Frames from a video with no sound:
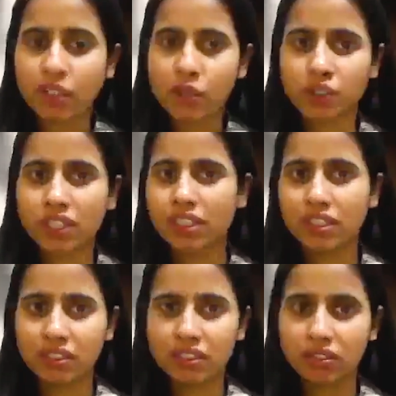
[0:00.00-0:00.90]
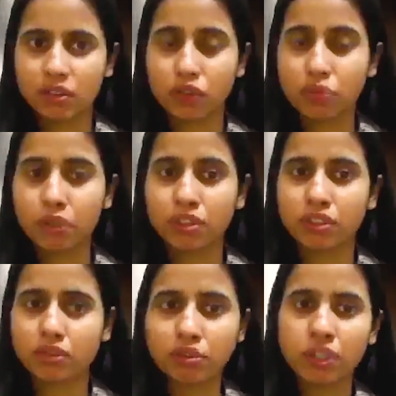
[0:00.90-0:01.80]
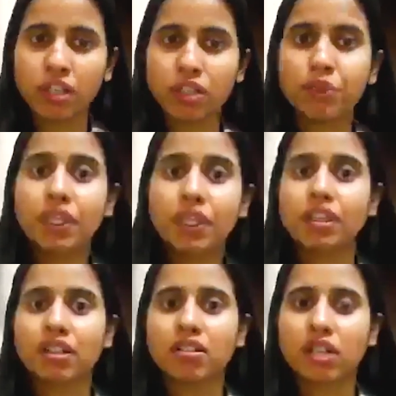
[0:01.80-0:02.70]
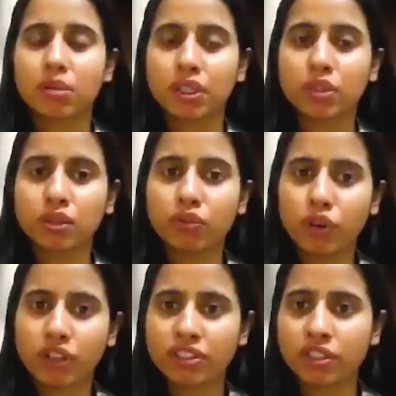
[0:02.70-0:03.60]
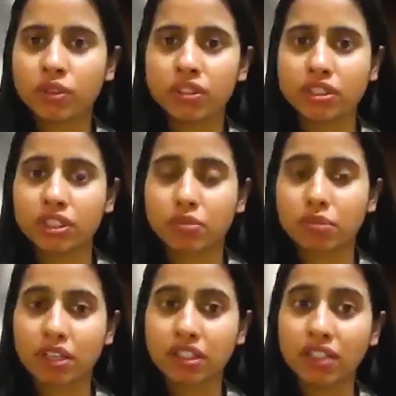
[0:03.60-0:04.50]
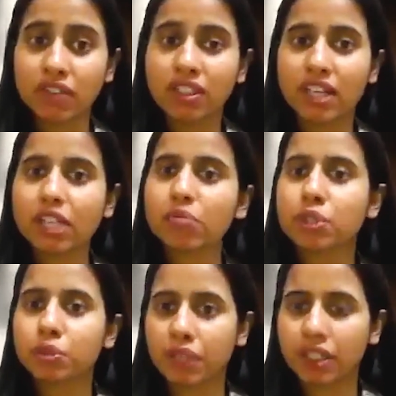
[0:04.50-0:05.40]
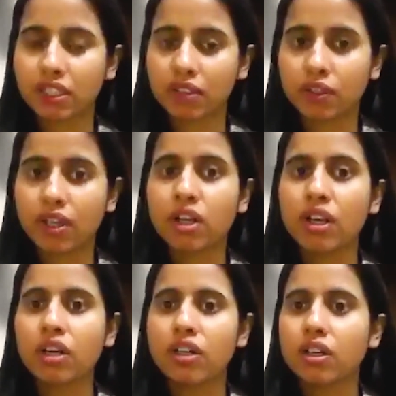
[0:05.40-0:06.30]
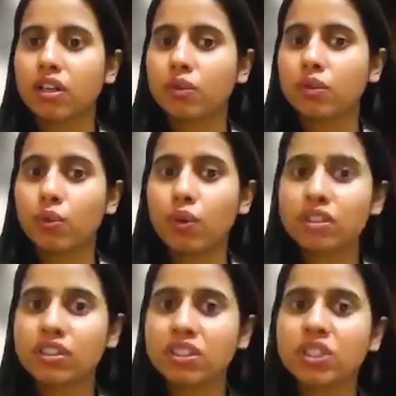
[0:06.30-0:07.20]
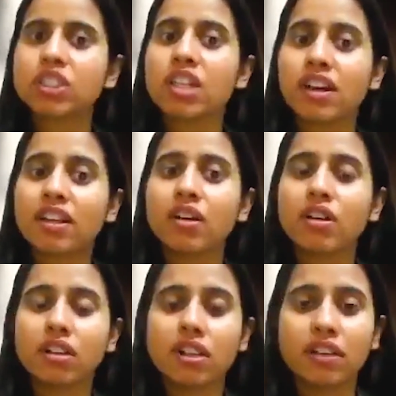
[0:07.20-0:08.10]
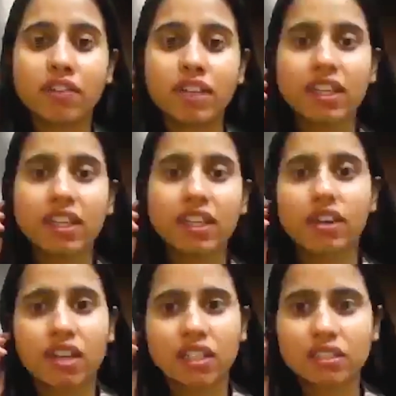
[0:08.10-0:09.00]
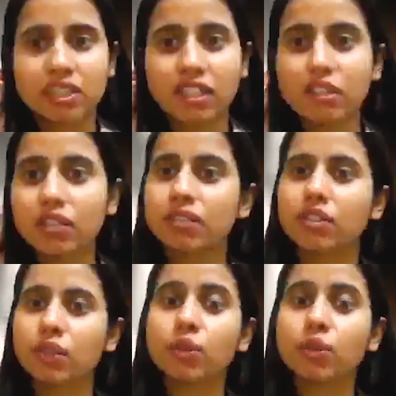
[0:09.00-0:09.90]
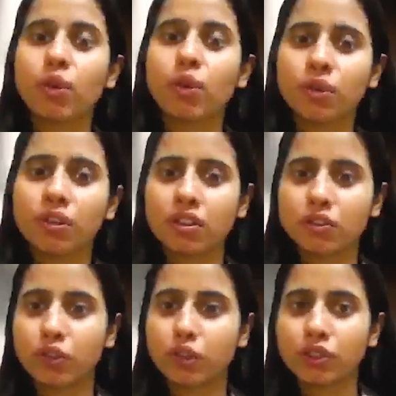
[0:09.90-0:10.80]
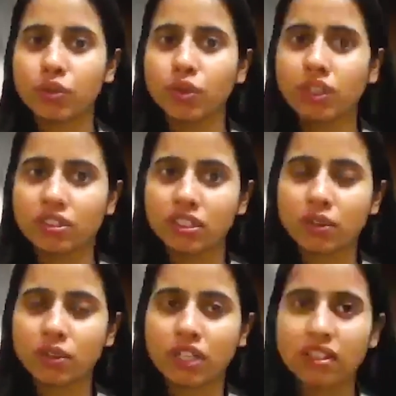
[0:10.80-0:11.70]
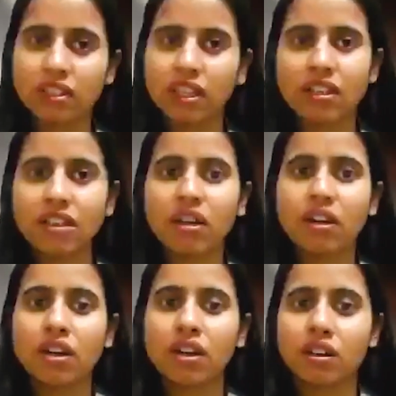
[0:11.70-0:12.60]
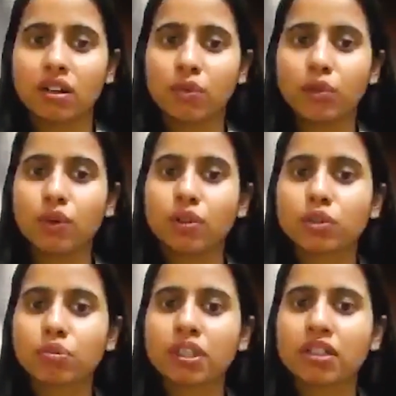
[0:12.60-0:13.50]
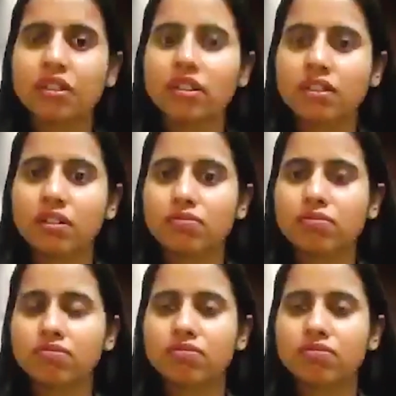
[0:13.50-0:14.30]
actually of a person from an urban area coming to the forest ecosystem and giving that perspective was a starring, very contrasting to your work. For you, listening to that thing would also be a